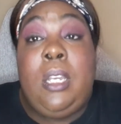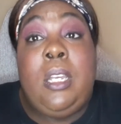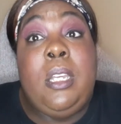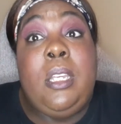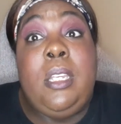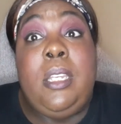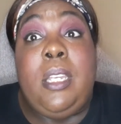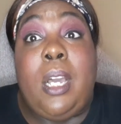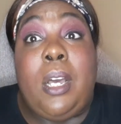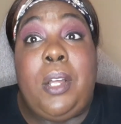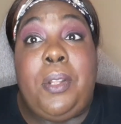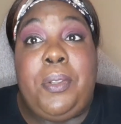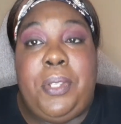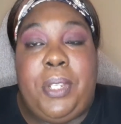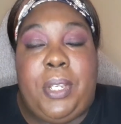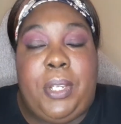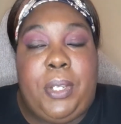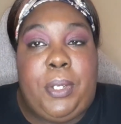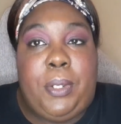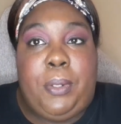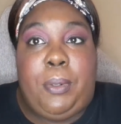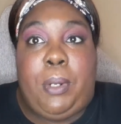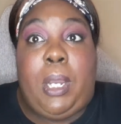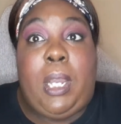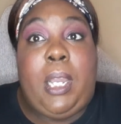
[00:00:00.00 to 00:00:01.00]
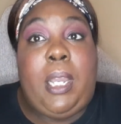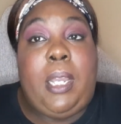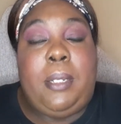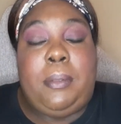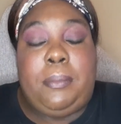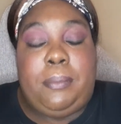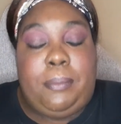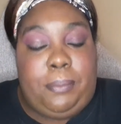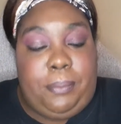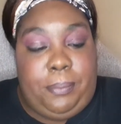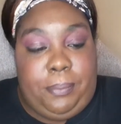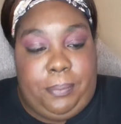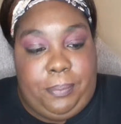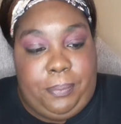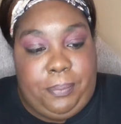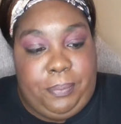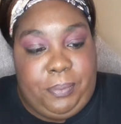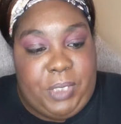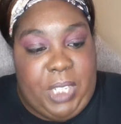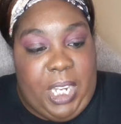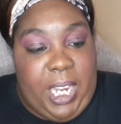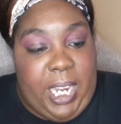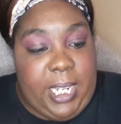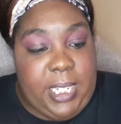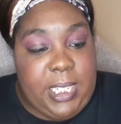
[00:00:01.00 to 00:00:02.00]
Y'all know,
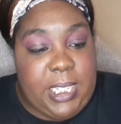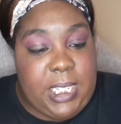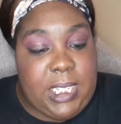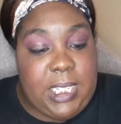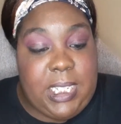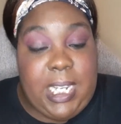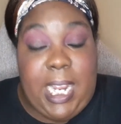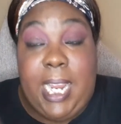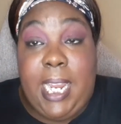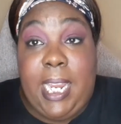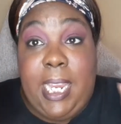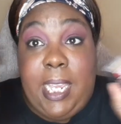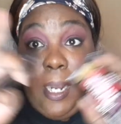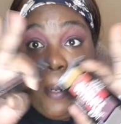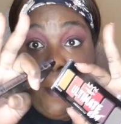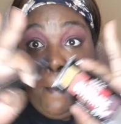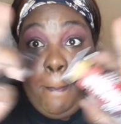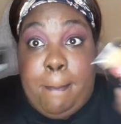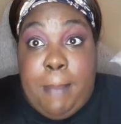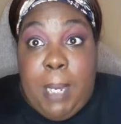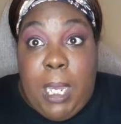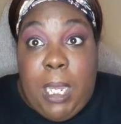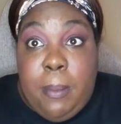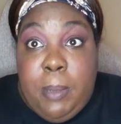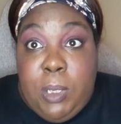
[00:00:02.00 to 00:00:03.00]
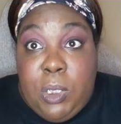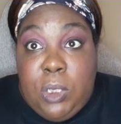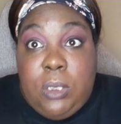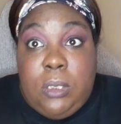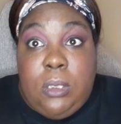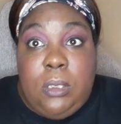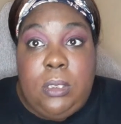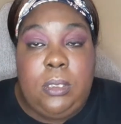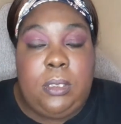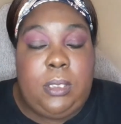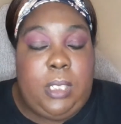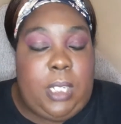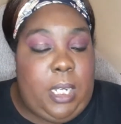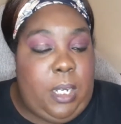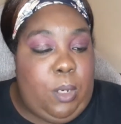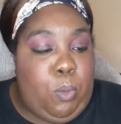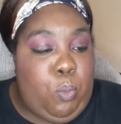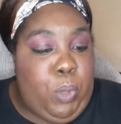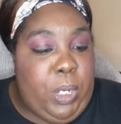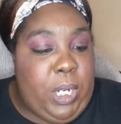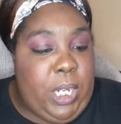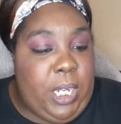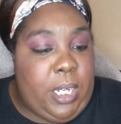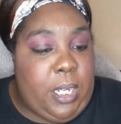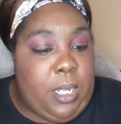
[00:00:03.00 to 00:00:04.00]
I stay in a bubble
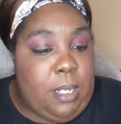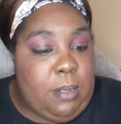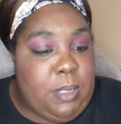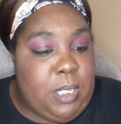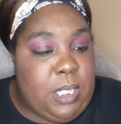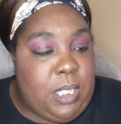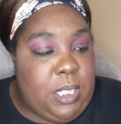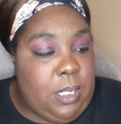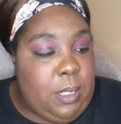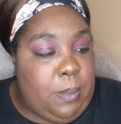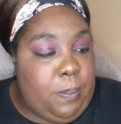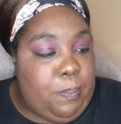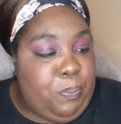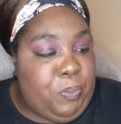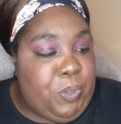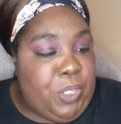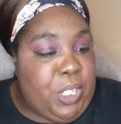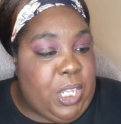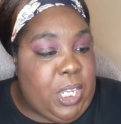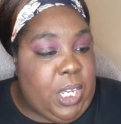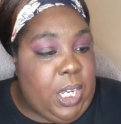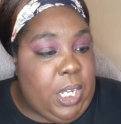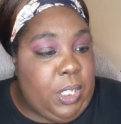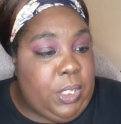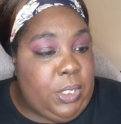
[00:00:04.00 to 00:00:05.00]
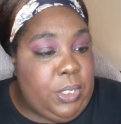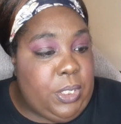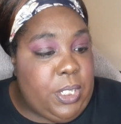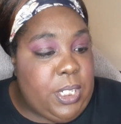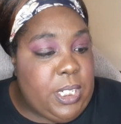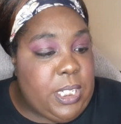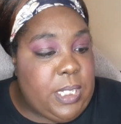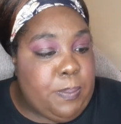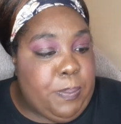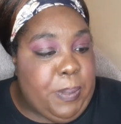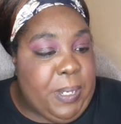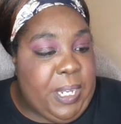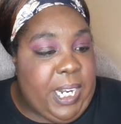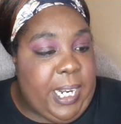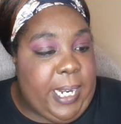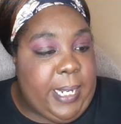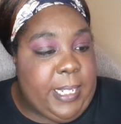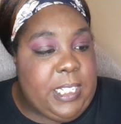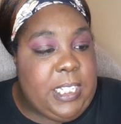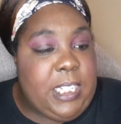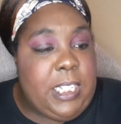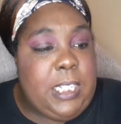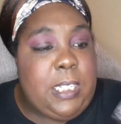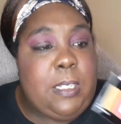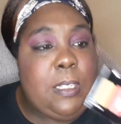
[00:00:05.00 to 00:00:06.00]
when it comes to colors, but I
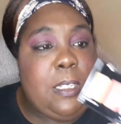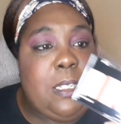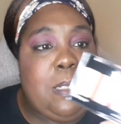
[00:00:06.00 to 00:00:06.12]
did